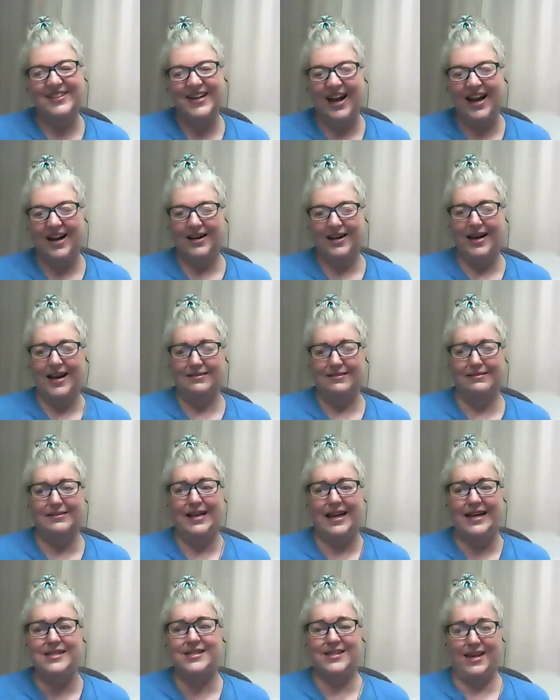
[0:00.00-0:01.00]
yeah,
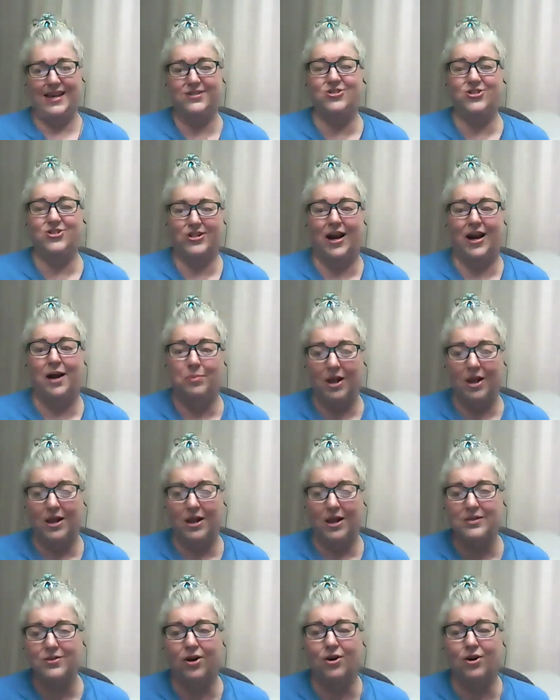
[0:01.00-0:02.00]
late stage job loss.
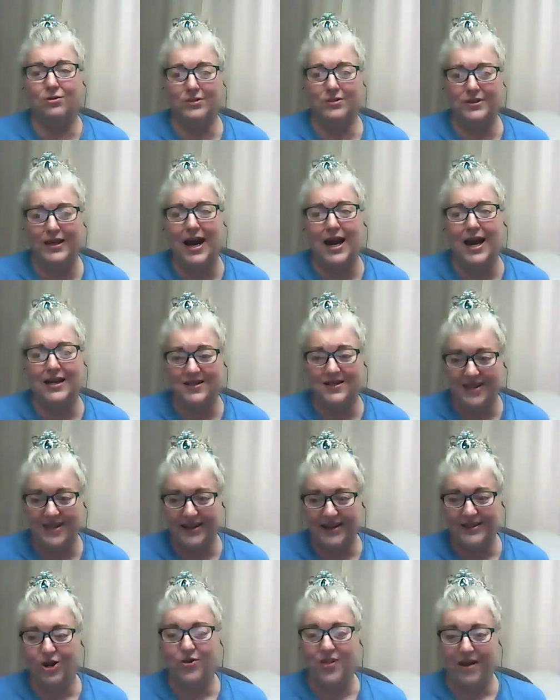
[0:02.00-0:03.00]
Oh, yes,
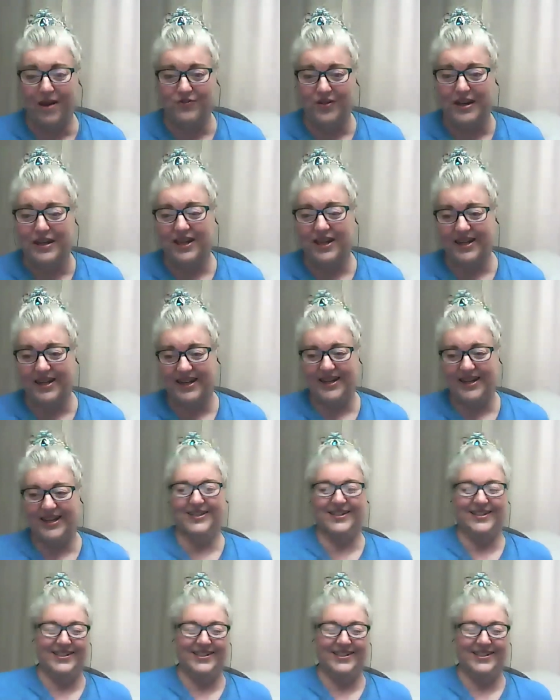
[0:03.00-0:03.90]
I know that feeling.